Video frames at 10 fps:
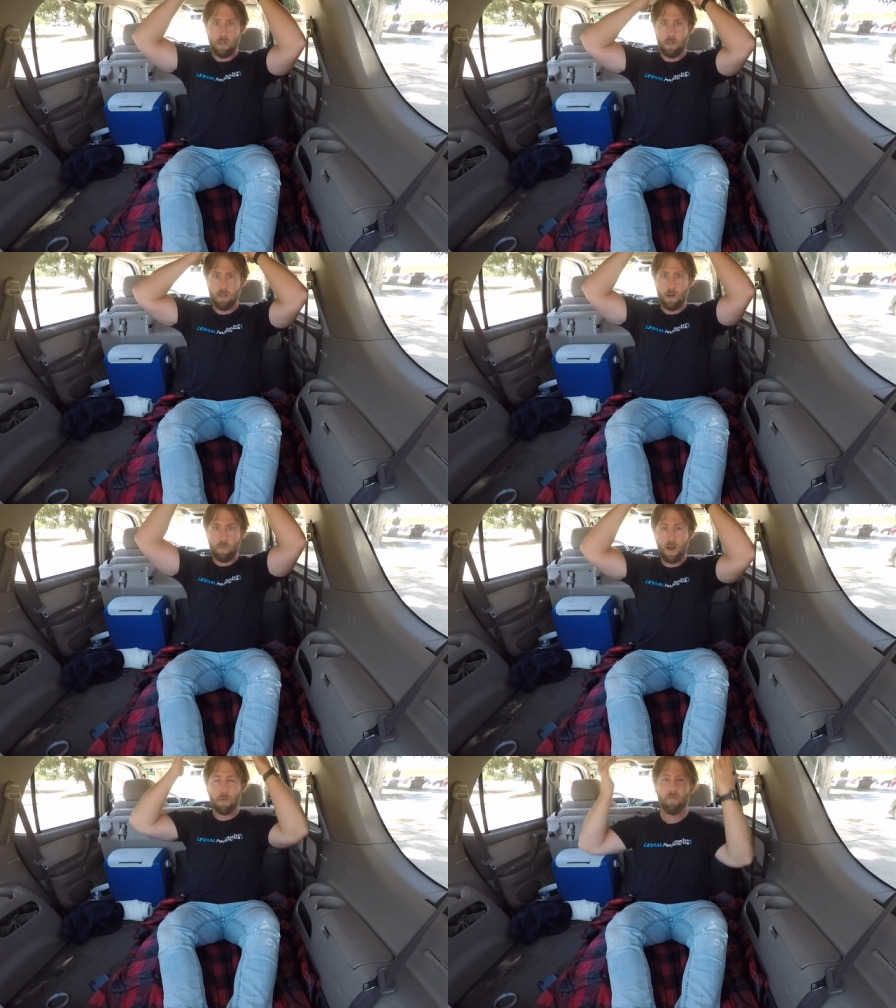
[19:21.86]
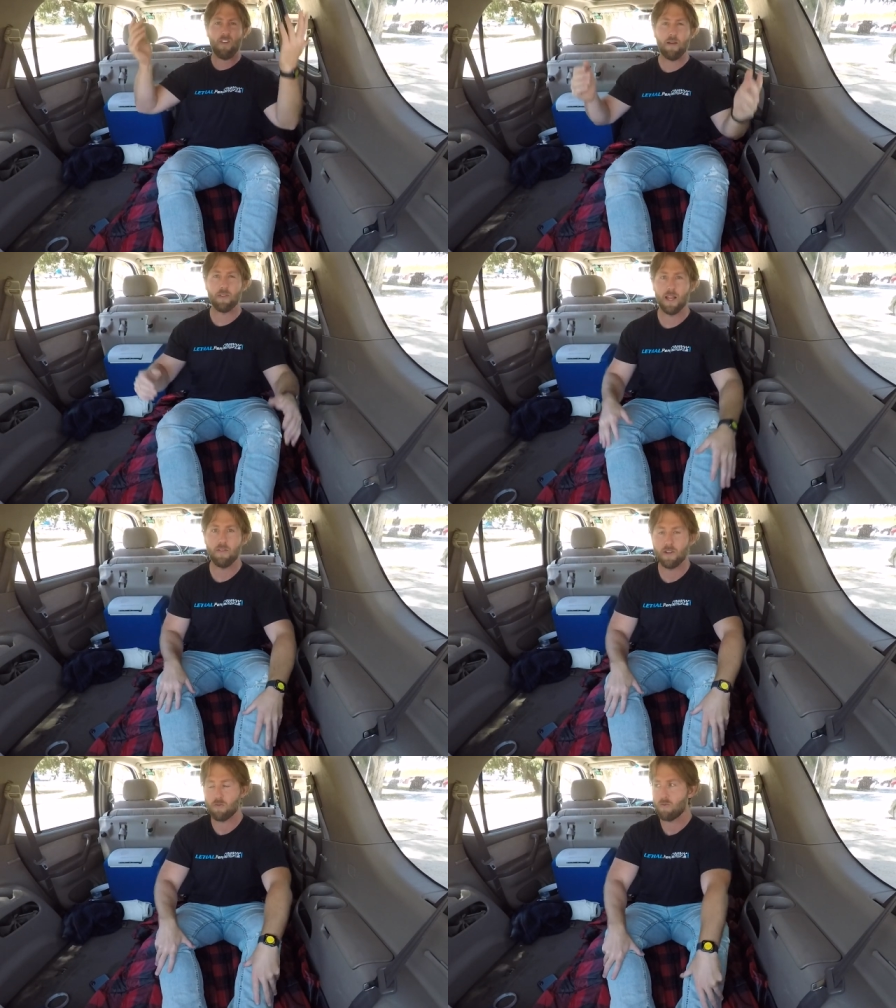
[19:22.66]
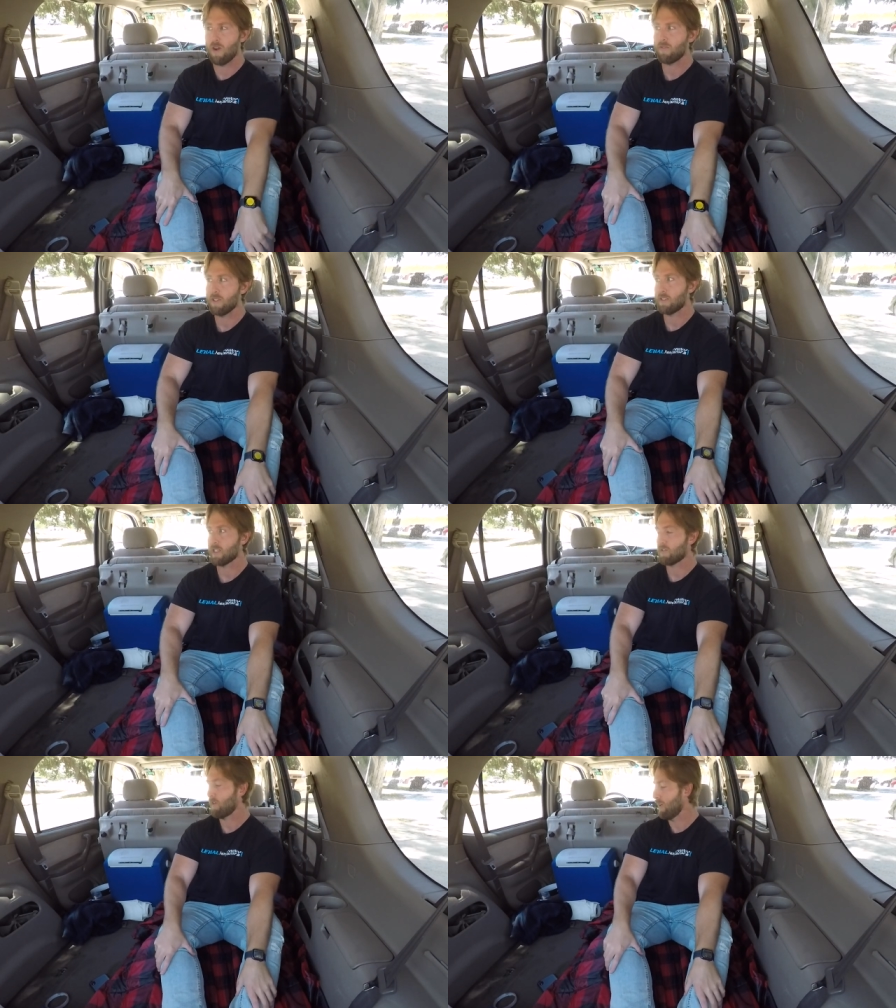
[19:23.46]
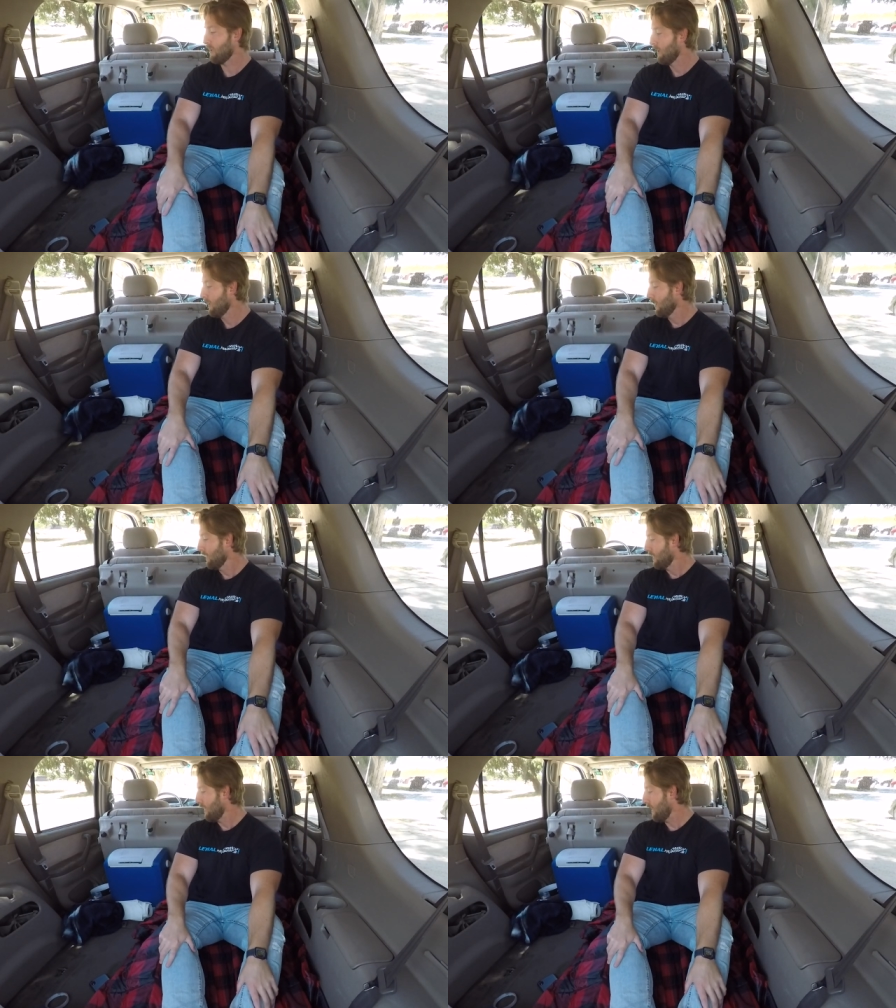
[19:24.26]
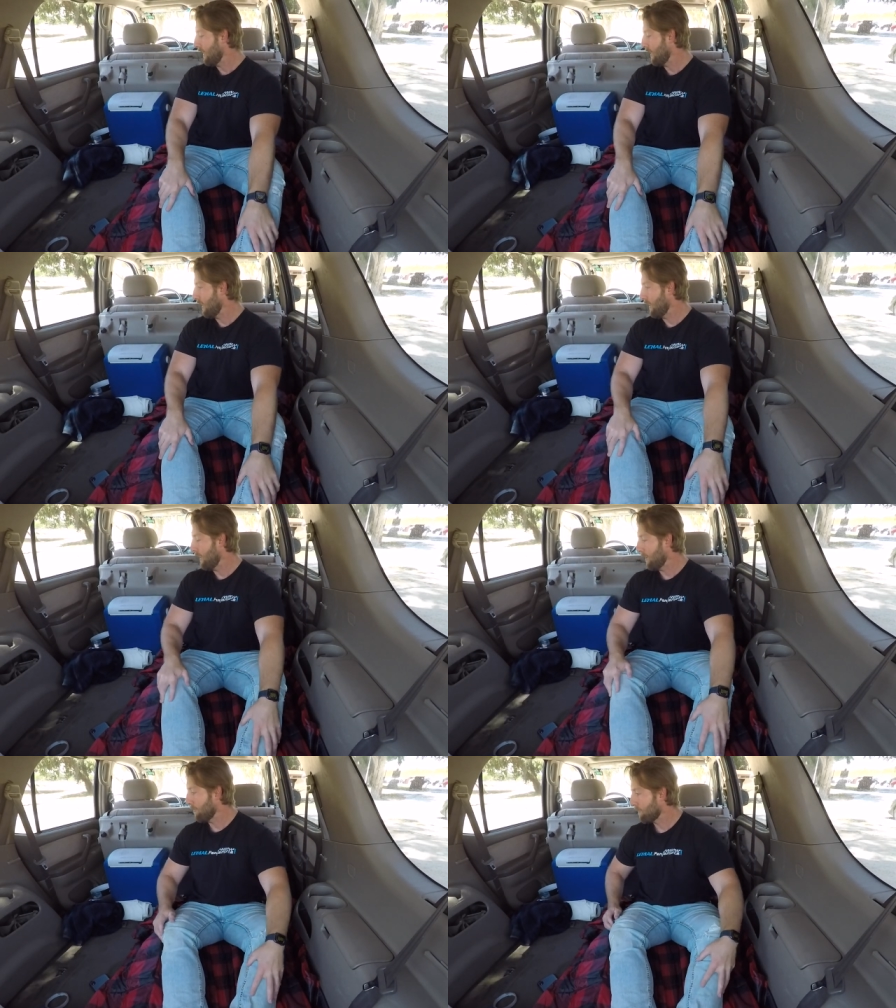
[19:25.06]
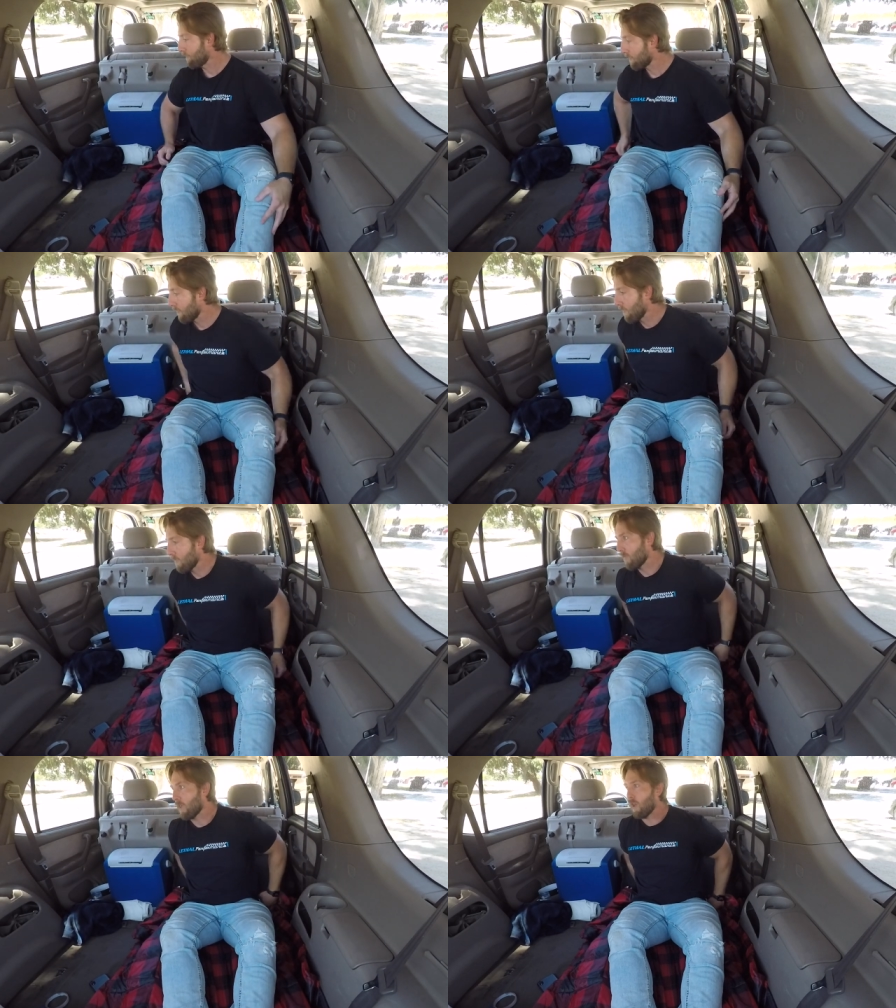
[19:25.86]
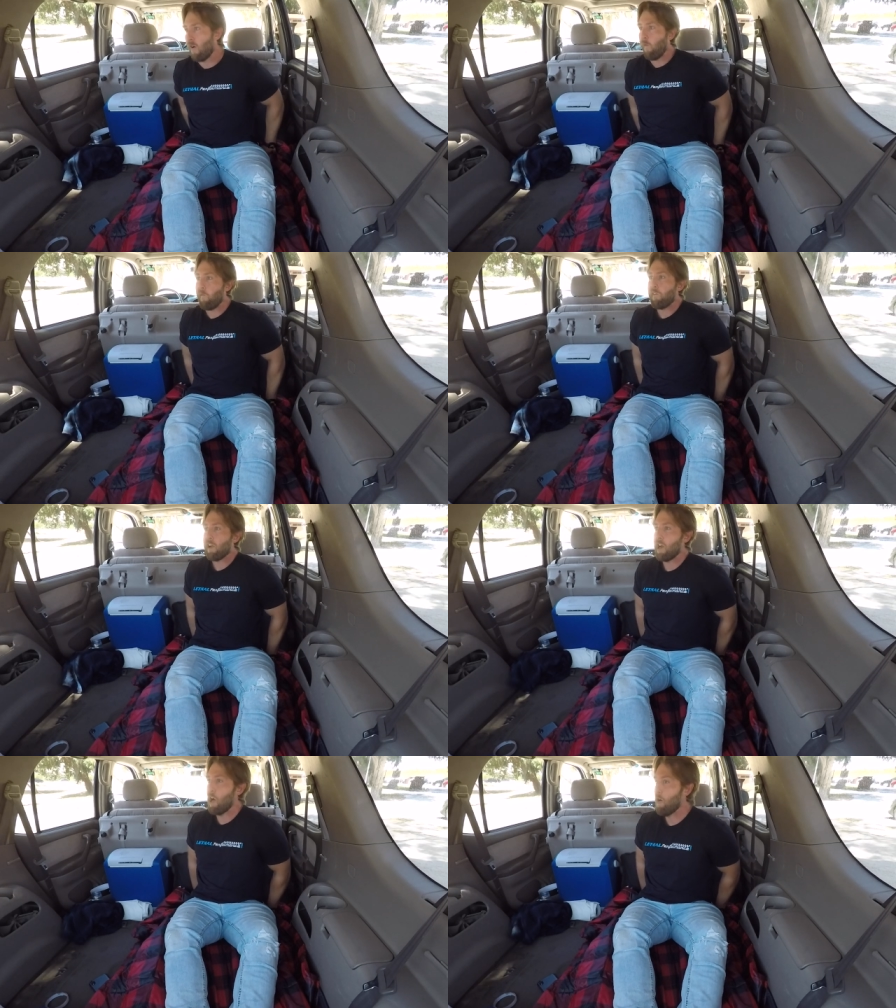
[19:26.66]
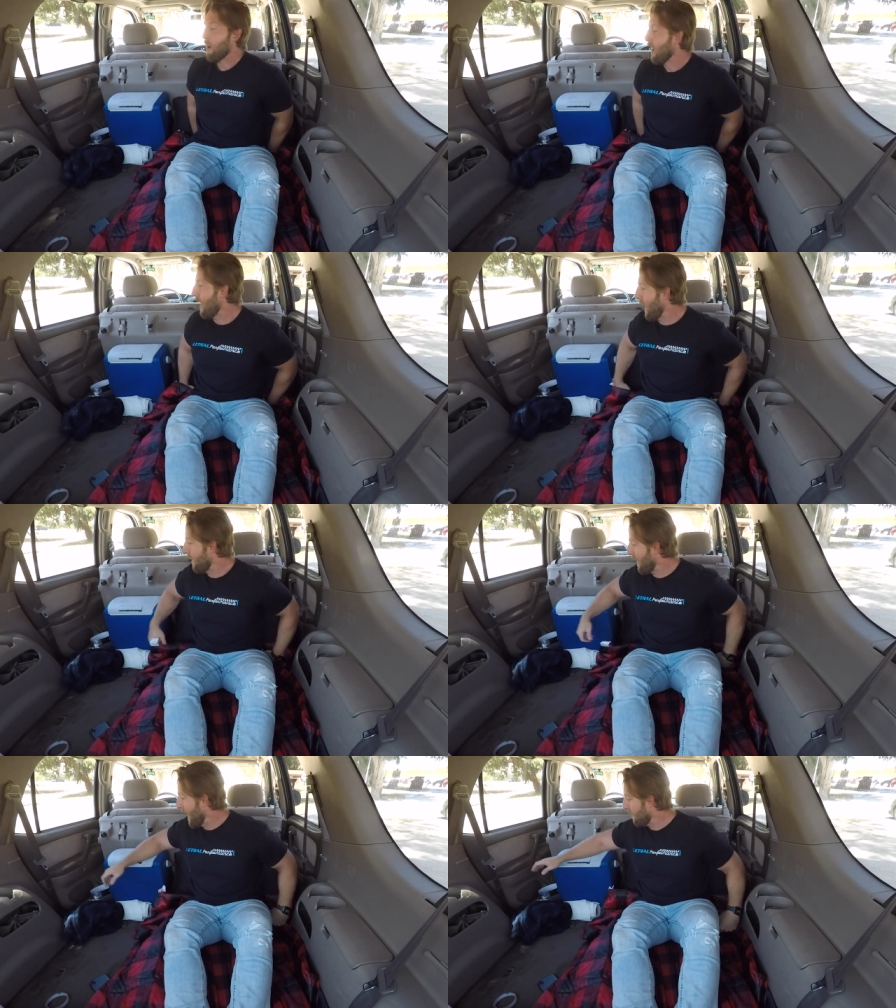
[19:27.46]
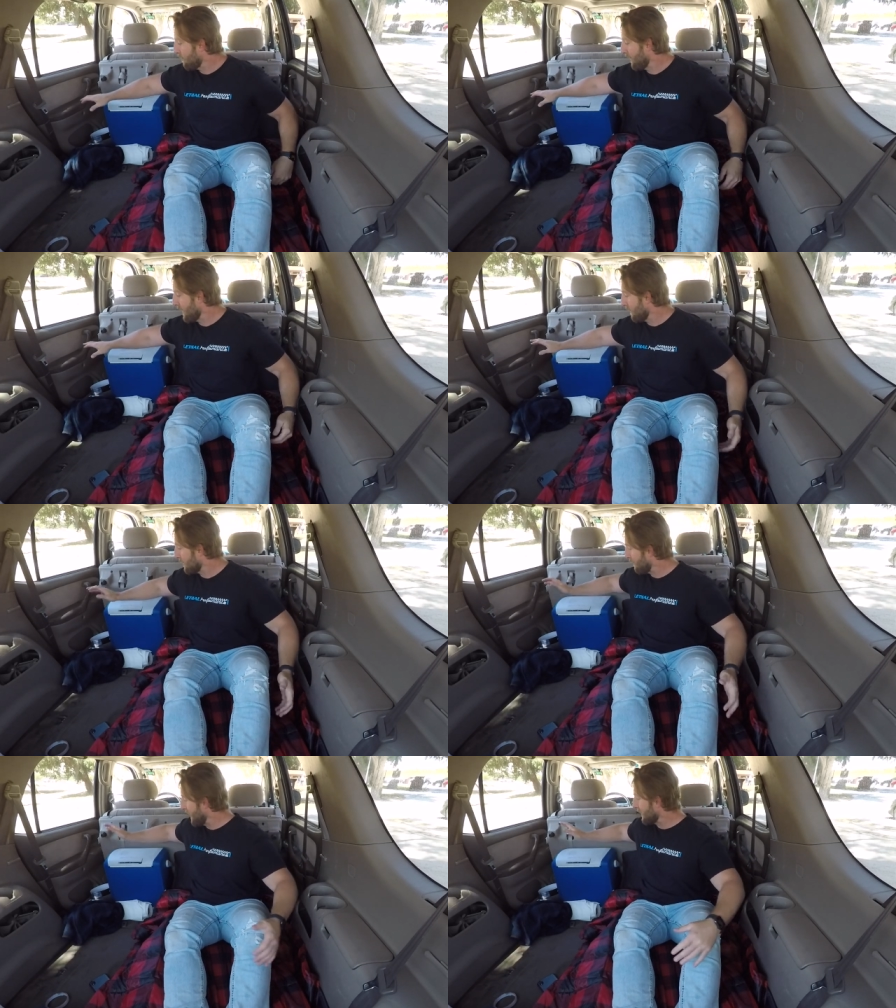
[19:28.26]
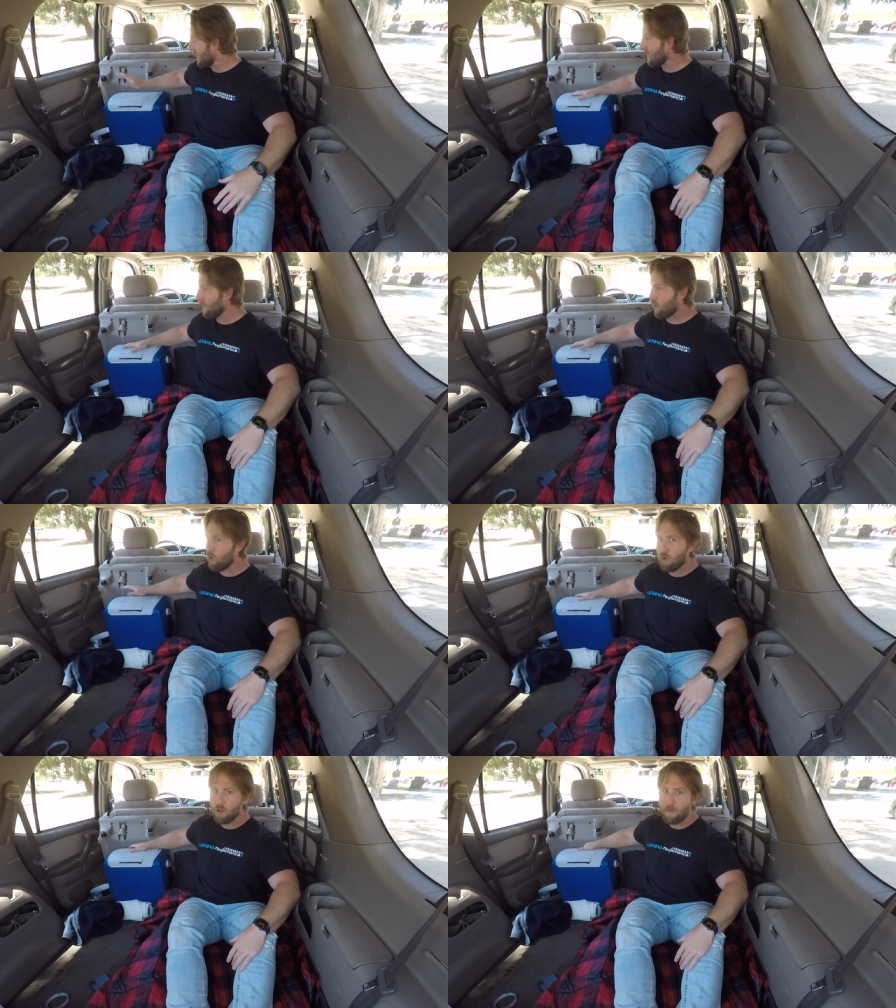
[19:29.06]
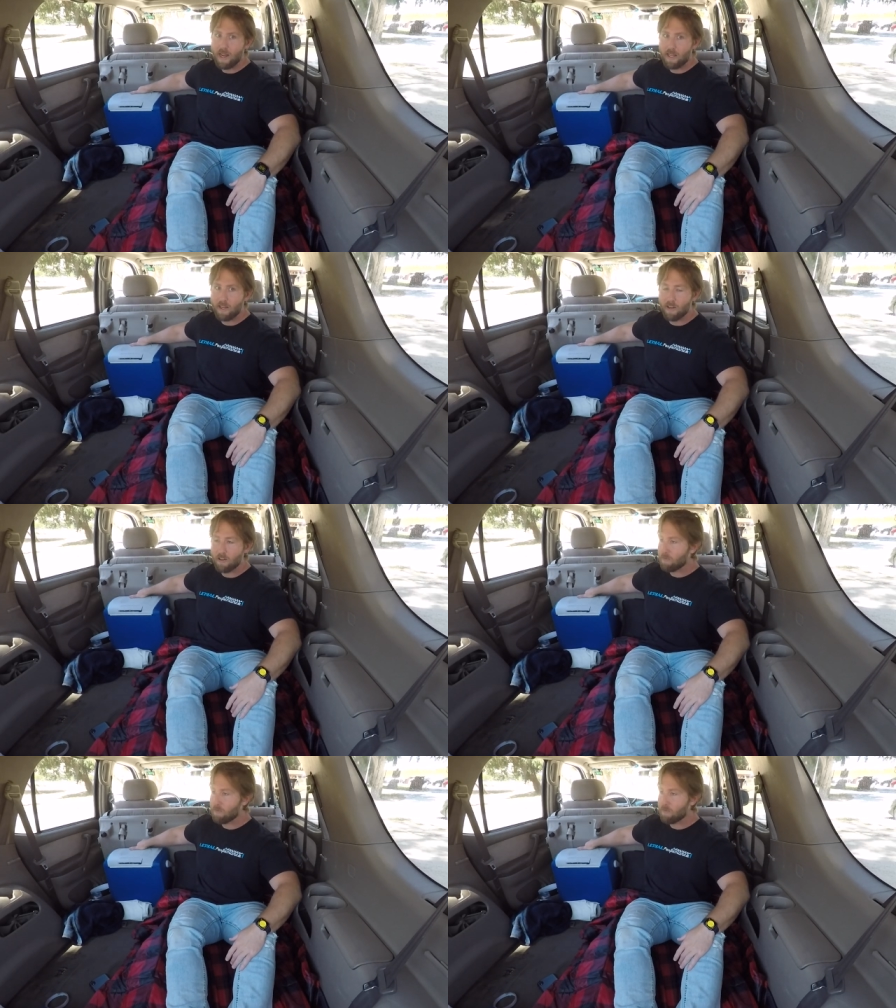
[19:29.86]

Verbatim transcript: no problem 5'11", roughly six foot. Um, you know, I have I have plenty of space. I actually have a cooler back here.